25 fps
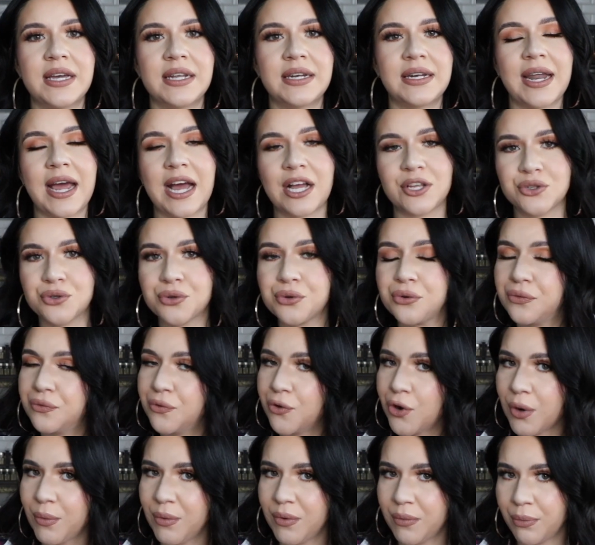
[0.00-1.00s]
a natural
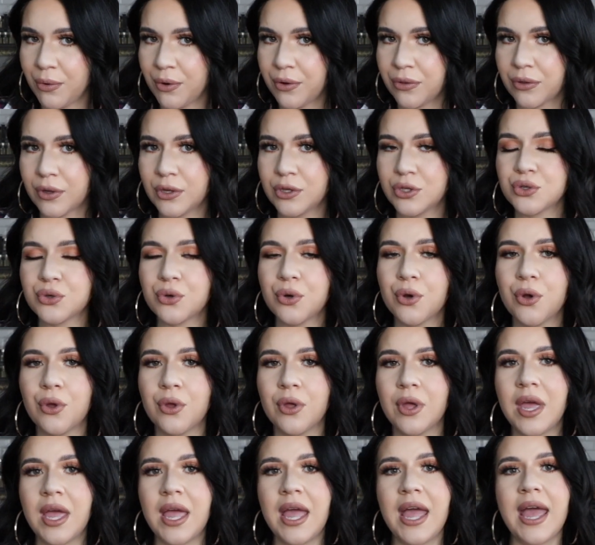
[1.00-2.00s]
form of birth
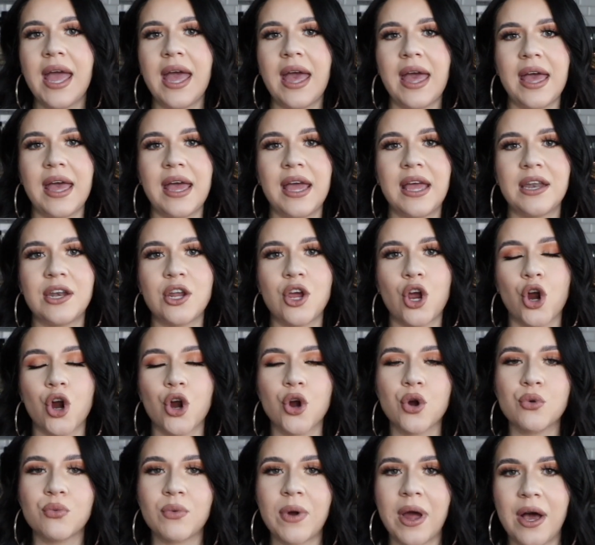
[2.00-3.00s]
control, and
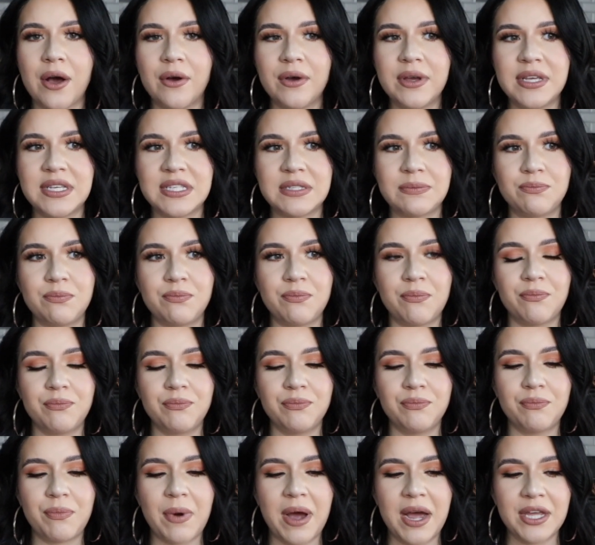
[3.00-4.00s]
her route is
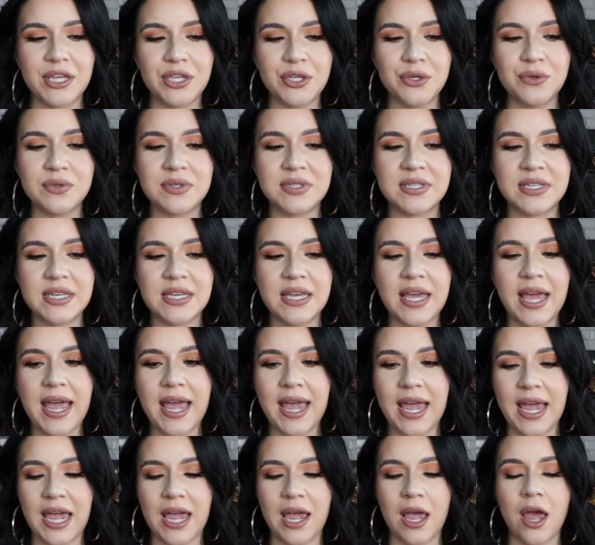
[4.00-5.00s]
by using
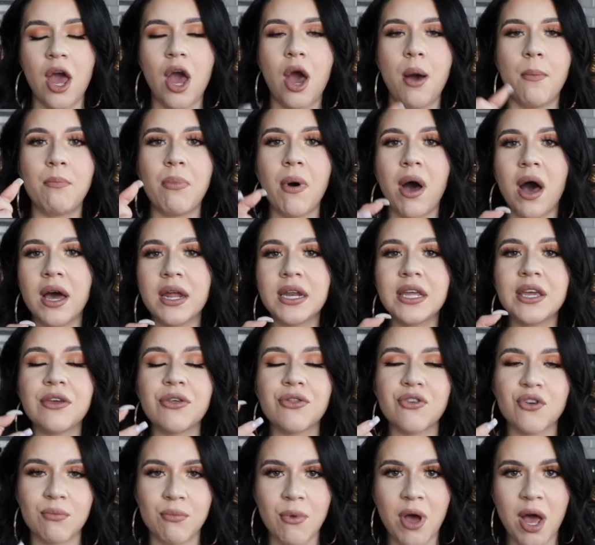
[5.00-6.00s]
a body
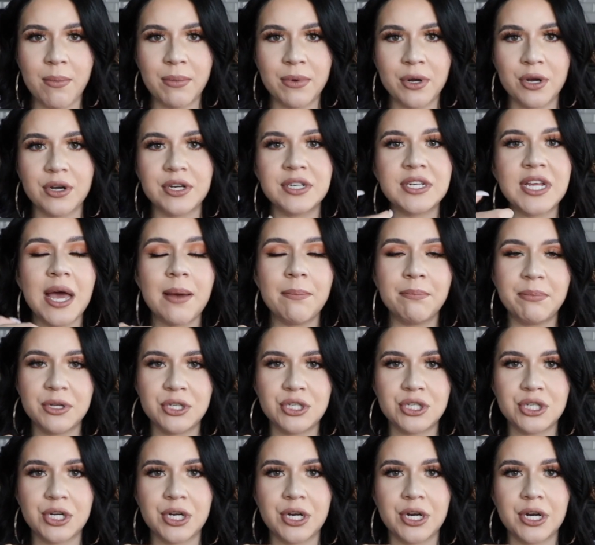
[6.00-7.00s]
thermometer
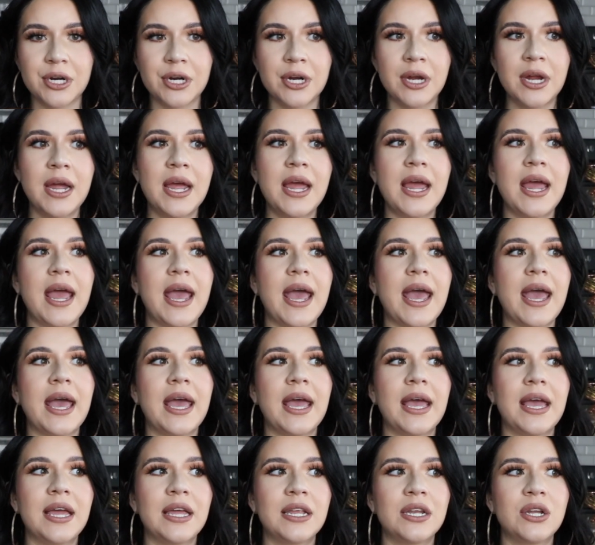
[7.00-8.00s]
temperature.
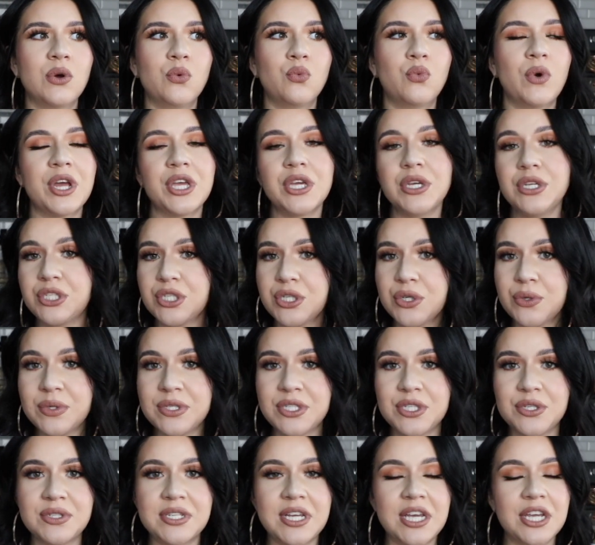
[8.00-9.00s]
And what you do
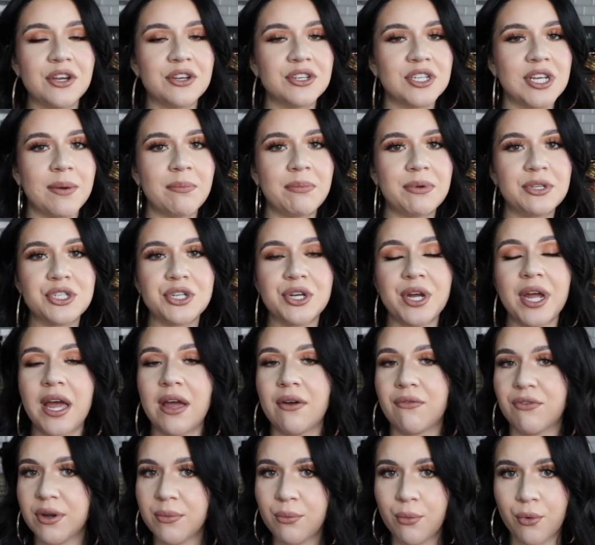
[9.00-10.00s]
is you take your temperature
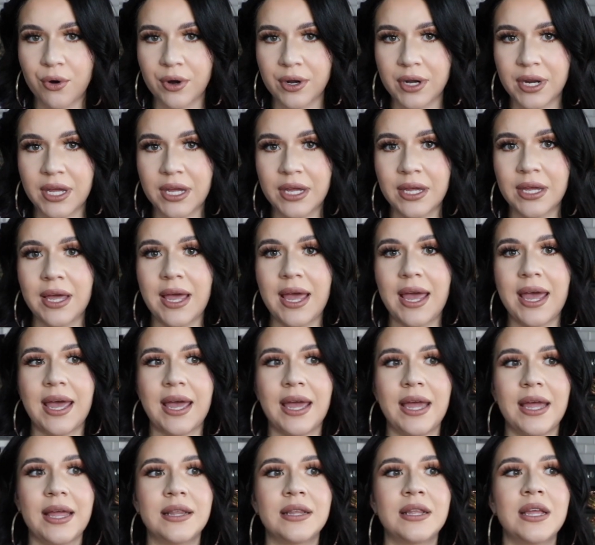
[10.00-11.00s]
every morning,
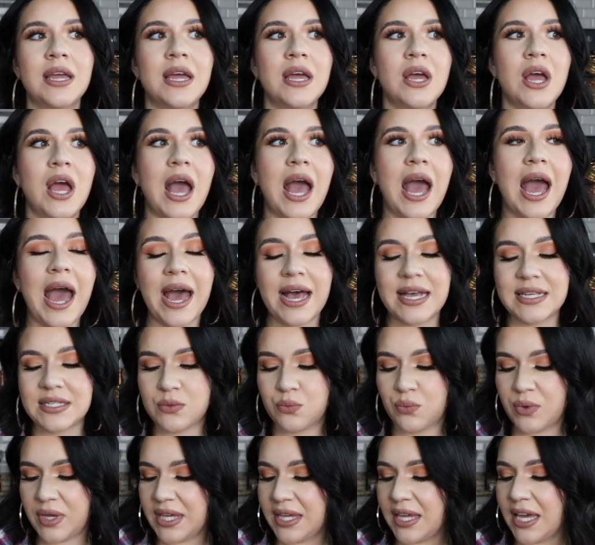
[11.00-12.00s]
and
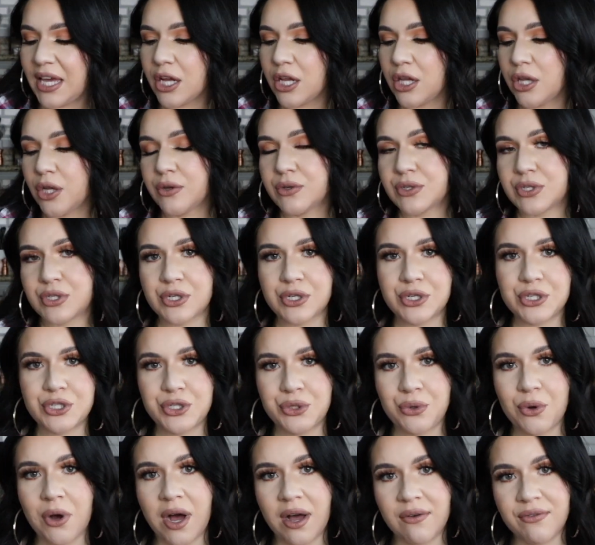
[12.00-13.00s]
as we get closer
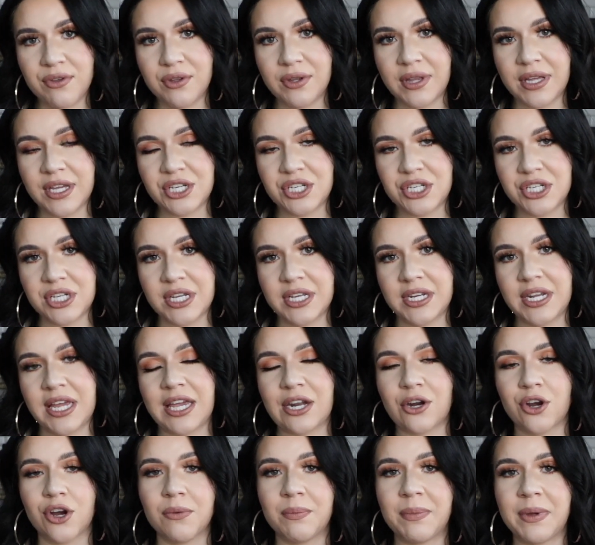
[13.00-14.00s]
to ovulation
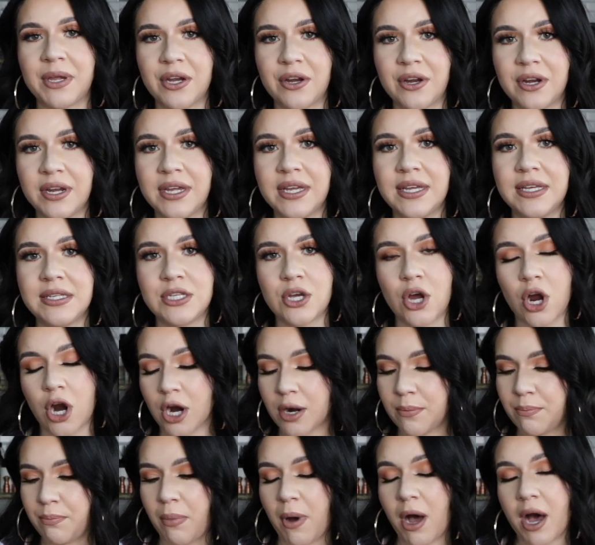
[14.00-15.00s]
and our periods,
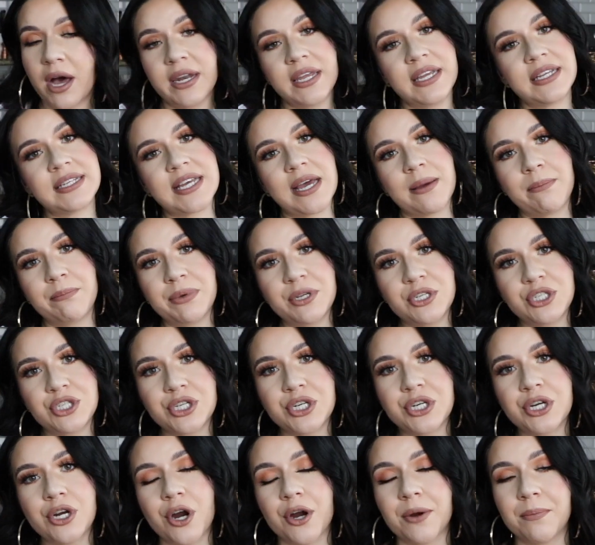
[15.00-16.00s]
our body
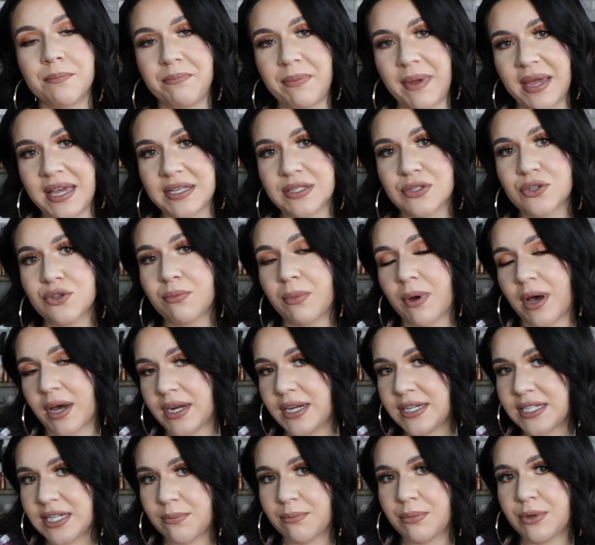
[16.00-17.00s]
temperature, our basal
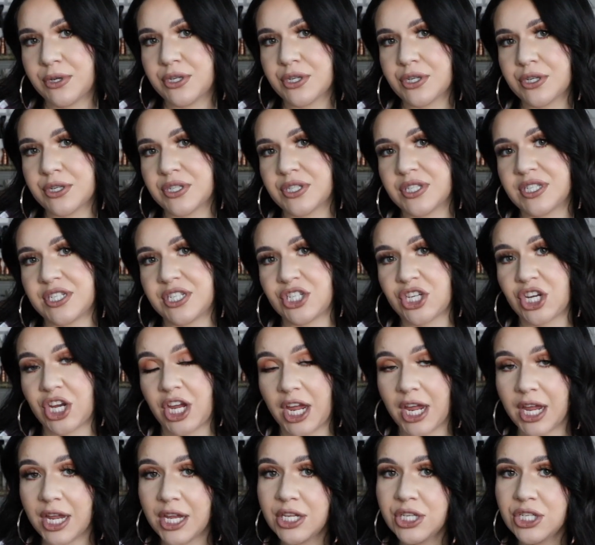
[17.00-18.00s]
body temperatures
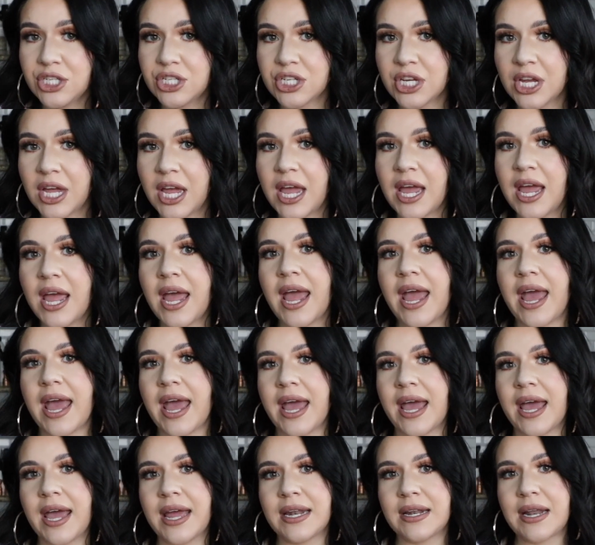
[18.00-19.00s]
change.
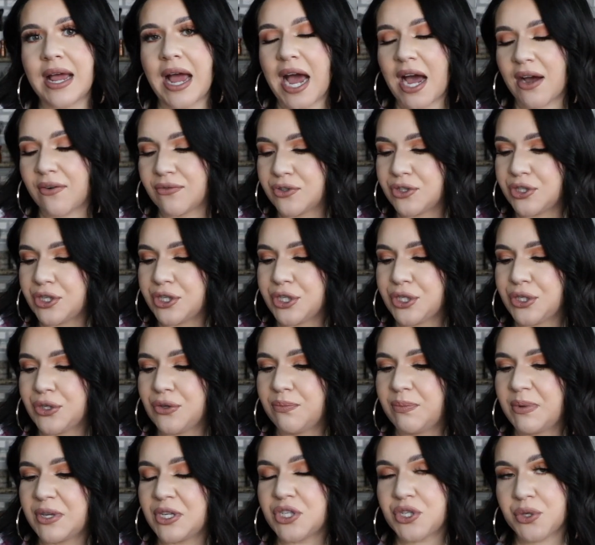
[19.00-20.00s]
And after
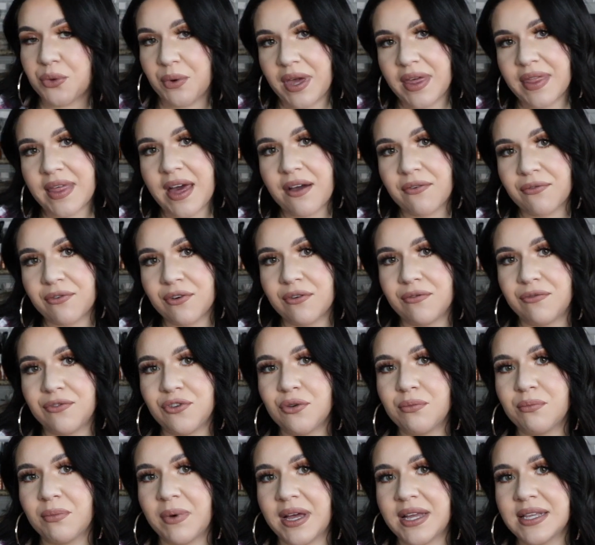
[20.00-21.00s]
you've been doing that for a
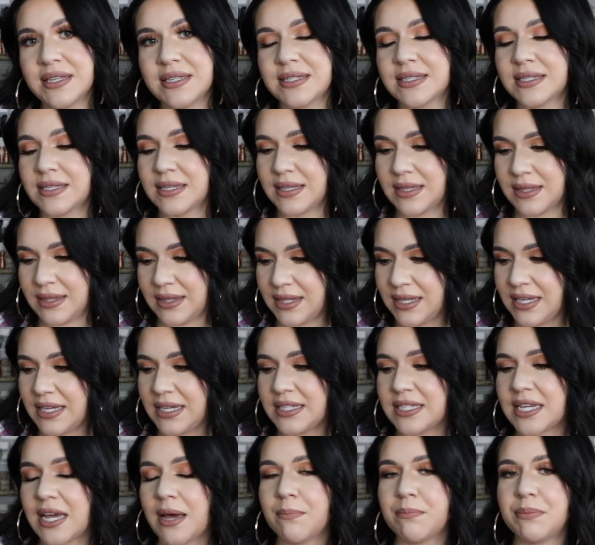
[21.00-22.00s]
few months,
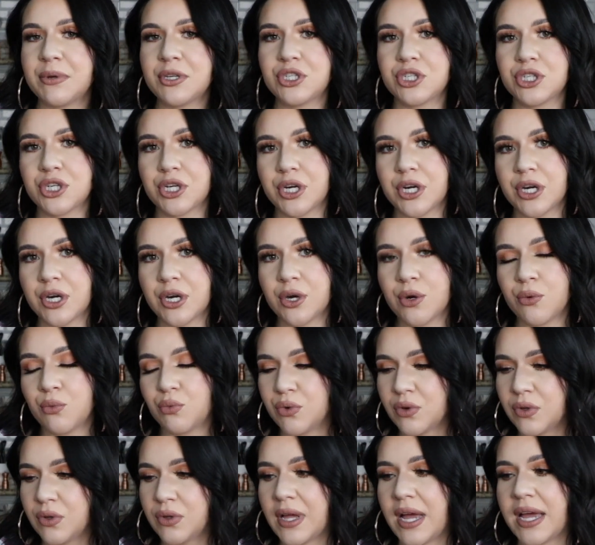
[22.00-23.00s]
the temperature
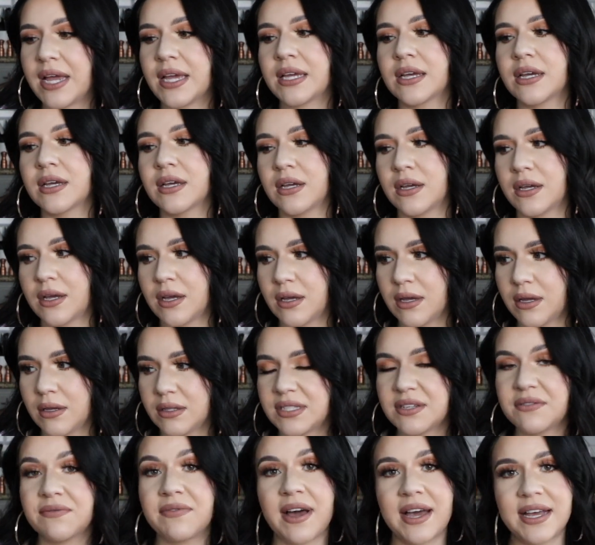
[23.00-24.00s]
will like,
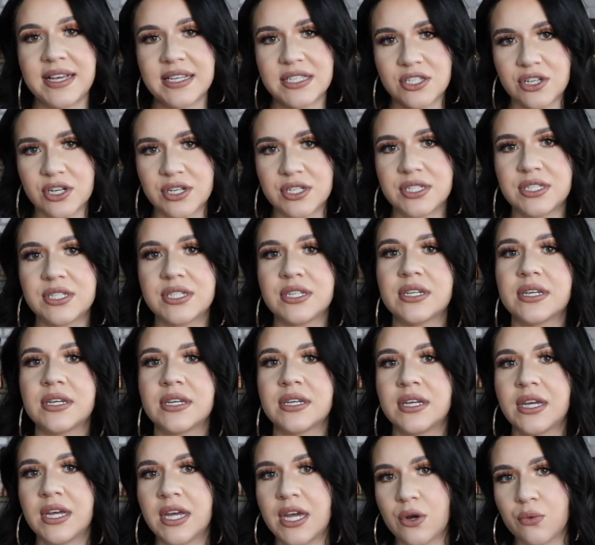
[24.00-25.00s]
device starts
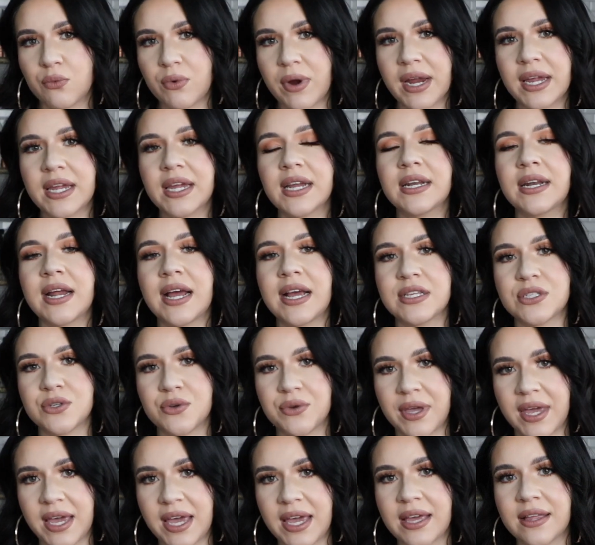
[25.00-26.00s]
to recognize,
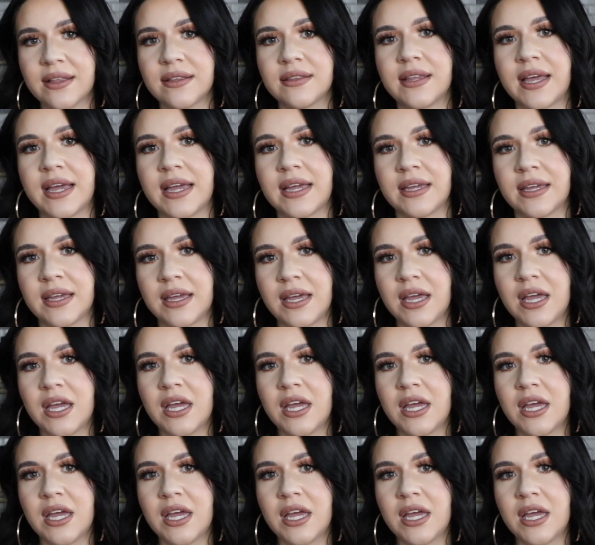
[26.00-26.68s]
okay, like